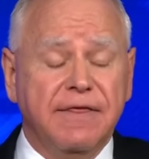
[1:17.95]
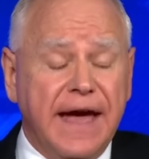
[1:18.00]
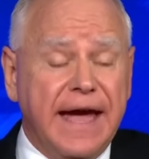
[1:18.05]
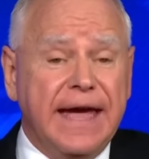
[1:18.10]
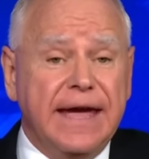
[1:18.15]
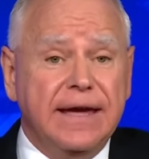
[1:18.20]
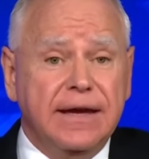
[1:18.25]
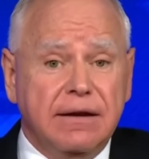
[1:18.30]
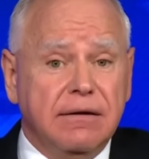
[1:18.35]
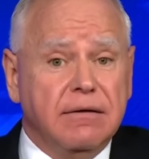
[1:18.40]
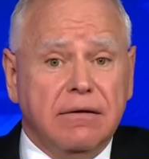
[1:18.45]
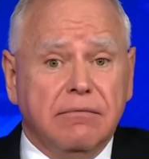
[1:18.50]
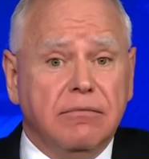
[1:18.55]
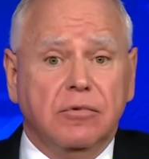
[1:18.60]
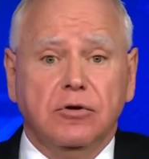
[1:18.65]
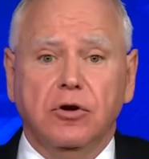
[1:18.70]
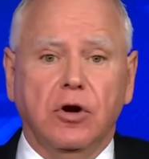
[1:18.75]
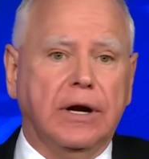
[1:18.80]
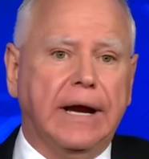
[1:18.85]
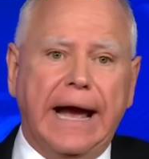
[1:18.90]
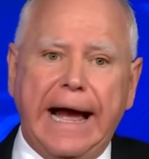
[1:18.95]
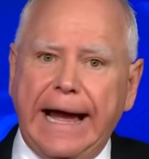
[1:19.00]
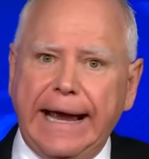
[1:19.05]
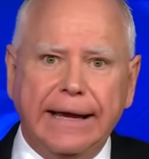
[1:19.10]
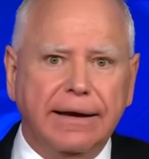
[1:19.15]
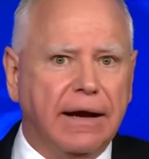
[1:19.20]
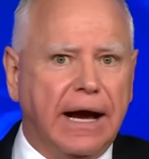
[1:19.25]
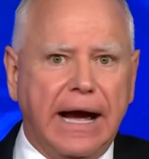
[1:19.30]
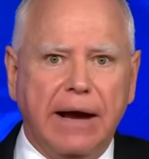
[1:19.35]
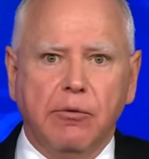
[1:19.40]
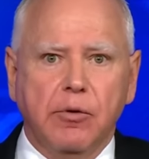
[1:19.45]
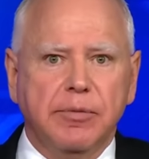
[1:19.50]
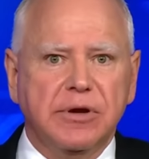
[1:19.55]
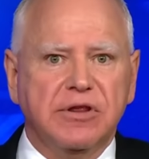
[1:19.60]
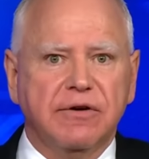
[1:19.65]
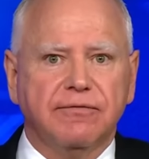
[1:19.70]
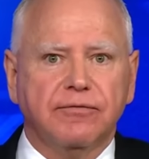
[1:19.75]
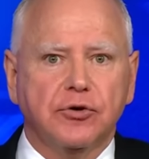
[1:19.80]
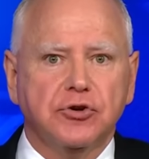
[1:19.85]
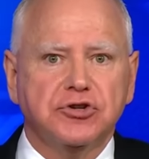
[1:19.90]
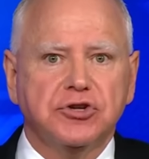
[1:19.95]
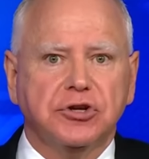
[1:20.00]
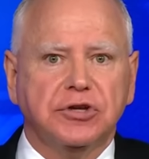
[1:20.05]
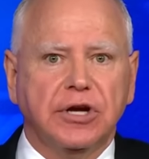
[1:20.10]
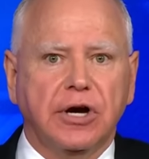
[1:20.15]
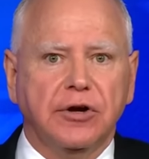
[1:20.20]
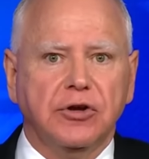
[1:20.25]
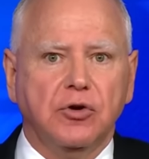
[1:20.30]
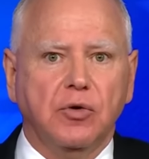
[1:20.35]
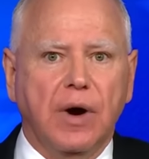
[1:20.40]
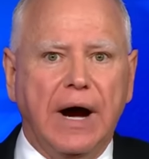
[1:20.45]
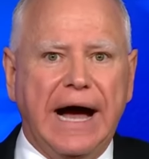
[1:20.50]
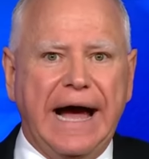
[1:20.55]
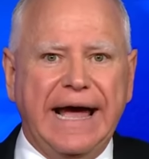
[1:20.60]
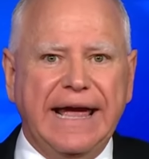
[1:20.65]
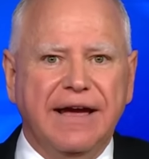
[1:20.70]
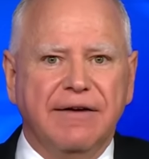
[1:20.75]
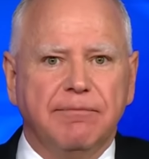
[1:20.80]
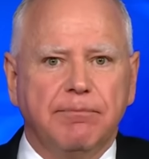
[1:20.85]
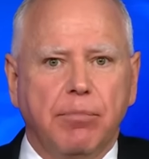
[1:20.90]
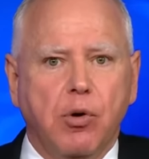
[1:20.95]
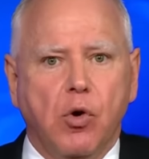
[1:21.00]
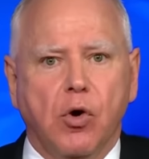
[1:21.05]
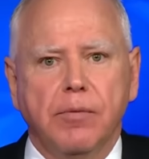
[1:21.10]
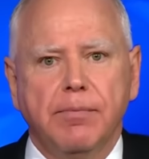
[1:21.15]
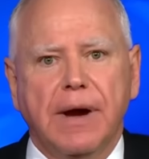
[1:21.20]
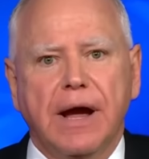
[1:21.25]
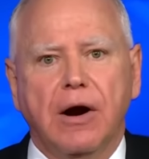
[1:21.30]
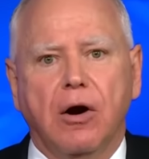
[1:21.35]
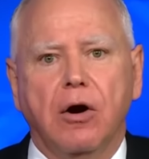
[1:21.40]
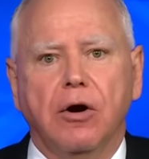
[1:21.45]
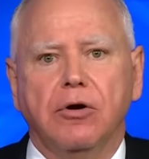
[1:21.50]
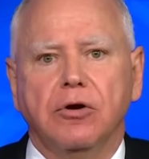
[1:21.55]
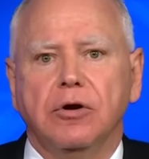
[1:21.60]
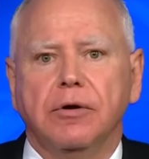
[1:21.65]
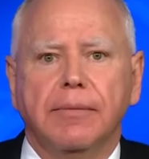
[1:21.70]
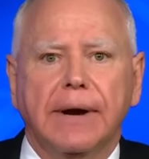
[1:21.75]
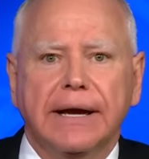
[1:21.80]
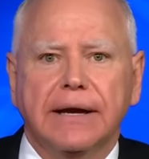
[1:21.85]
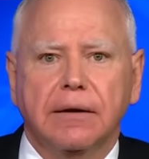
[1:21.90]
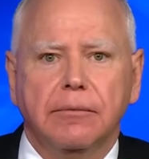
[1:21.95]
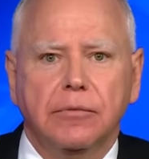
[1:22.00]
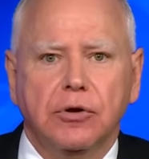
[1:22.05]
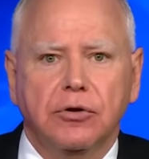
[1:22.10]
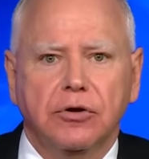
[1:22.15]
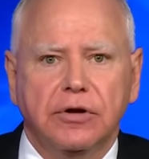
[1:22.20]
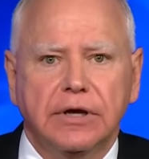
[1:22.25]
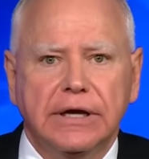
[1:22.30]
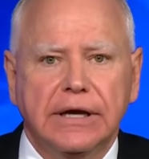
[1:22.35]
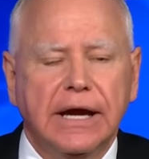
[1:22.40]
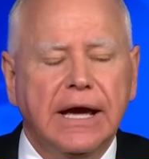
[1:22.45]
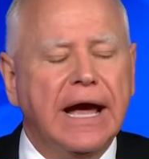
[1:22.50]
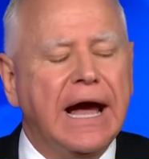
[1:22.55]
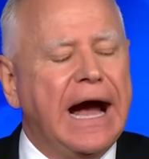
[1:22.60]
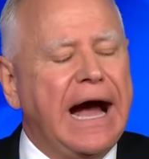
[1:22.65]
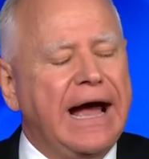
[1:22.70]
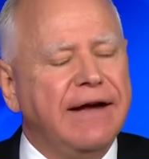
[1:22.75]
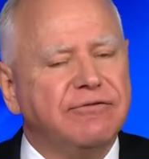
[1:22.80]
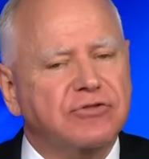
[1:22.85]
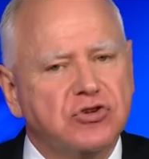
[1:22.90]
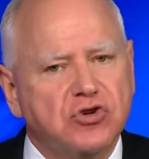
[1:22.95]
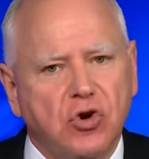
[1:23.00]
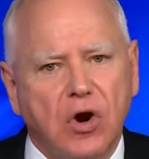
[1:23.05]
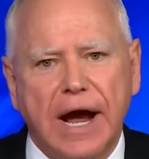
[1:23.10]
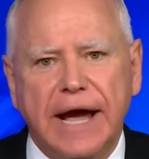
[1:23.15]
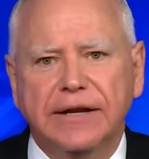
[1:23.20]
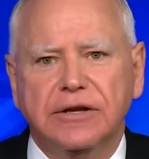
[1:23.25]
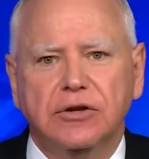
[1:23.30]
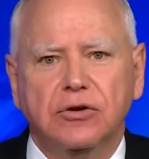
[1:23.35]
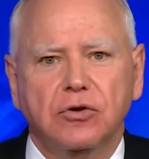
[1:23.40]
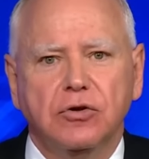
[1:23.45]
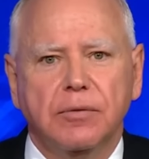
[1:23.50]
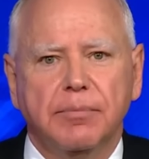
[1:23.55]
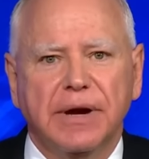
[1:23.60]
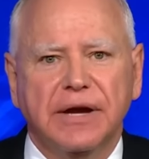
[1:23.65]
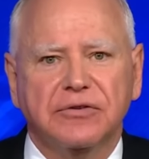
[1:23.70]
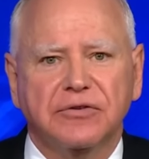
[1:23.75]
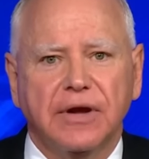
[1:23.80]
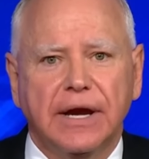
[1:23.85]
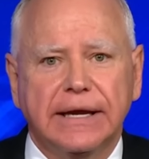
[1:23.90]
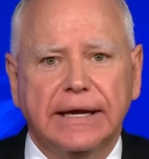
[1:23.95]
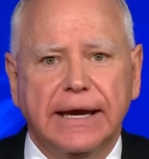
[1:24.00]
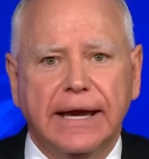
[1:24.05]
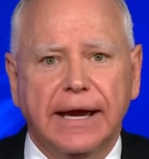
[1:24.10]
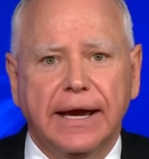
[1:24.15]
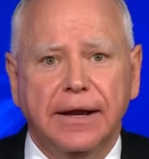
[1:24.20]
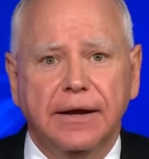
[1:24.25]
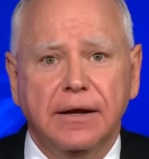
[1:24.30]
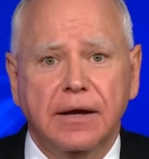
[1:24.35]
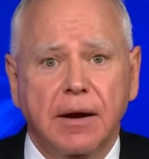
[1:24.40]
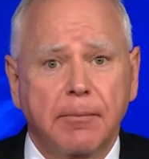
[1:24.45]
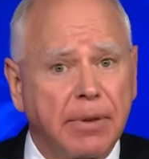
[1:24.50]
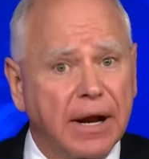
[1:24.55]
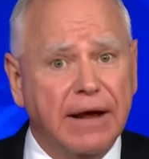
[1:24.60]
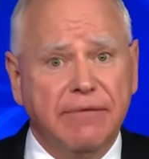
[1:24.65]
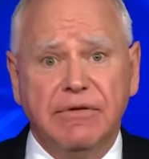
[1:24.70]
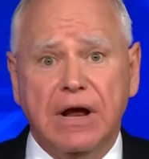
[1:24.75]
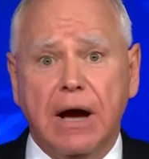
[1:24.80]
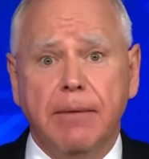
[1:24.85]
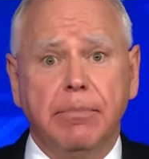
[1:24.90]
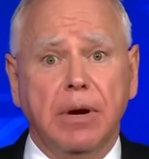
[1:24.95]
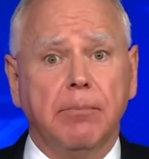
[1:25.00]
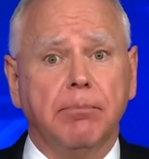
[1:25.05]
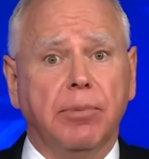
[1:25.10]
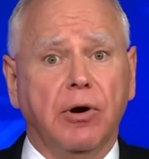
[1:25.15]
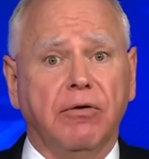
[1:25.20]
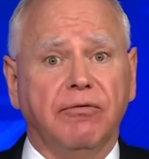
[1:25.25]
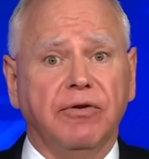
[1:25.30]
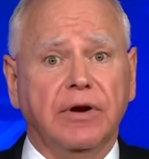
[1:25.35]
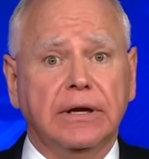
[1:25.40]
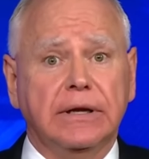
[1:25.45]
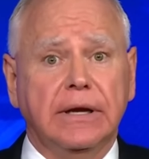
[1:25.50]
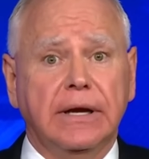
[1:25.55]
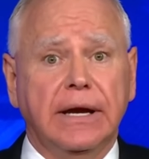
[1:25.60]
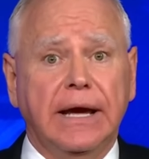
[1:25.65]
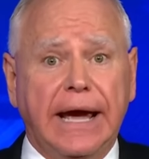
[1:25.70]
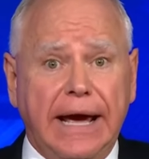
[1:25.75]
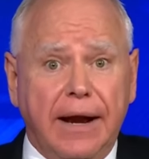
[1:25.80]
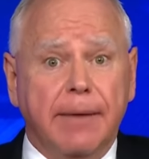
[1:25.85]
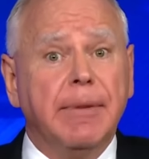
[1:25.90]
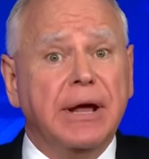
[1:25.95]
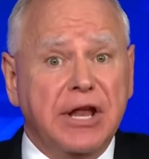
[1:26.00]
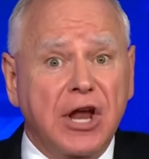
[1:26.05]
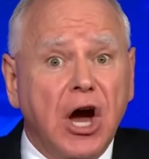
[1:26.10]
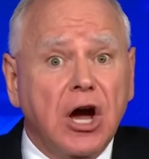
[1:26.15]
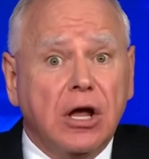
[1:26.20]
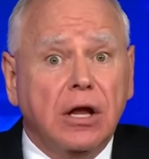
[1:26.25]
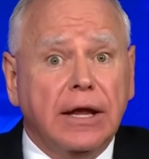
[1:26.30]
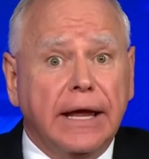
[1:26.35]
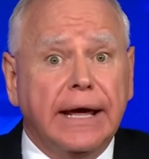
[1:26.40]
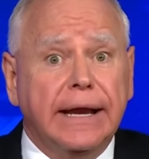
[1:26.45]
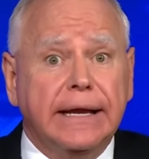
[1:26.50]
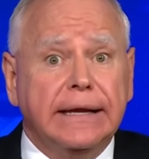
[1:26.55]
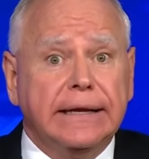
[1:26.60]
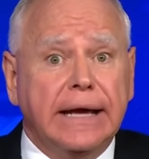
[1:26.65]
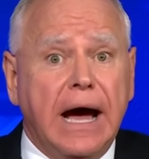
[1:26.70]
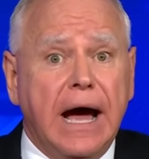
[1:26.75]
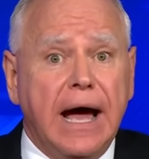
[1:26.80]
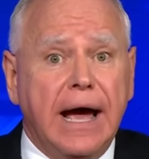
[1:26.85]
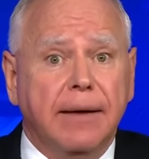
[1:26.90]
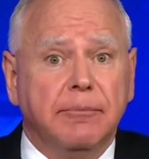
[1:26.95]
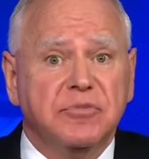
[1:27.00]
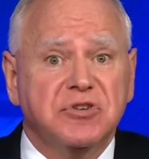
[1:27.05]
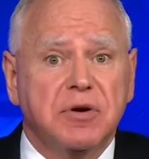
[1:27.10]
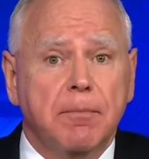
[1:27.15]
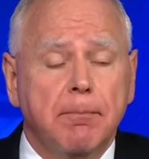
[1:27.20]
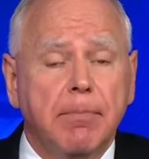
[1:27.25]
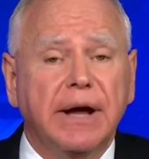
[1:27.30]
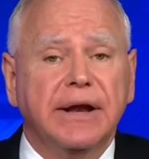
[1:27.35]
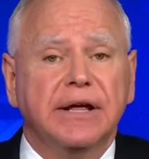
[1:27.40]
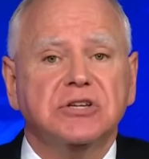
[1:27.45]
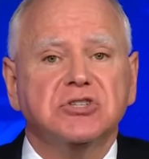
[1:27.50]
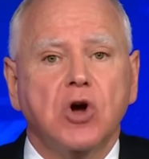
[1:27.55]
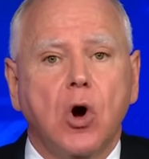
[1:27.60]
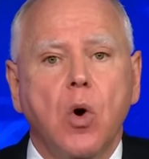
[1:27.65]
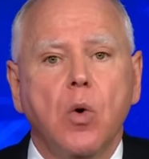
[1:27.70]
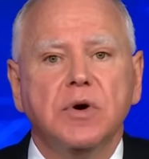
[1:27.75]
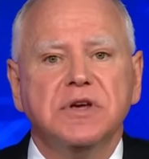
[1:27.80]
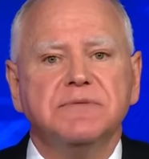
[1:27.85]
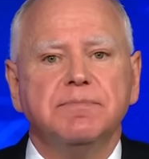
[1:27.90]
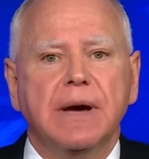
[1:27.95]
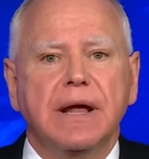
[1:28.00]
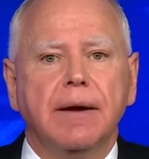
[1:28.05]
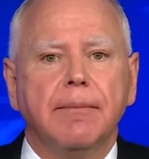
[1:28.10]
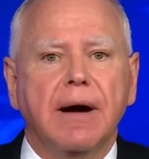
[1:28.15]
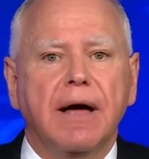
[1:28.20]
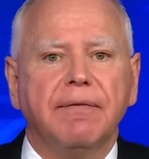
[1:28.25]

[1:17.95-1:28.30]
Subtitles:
I will be the first to tell you, I have poured my heart into my community. I've tried to do the best I can, but I've not been perfect, and I'm a knucklehead at times, but it's always been